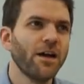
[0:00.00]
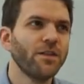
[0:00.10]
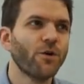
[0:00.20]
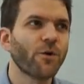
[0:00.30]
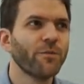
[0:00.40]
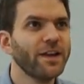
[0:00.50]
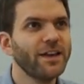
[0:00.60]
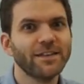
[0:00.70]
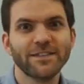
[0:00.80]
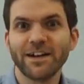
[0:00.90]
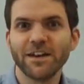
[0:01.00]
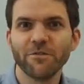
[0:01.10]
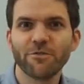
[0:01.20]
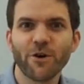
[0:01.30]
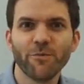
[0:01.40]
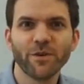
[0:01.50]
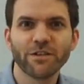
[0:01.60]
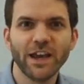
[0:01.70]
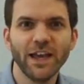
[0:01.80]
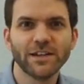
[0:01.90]
normally starting from
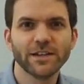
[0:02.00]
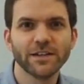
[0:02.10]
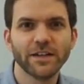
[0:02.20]
grade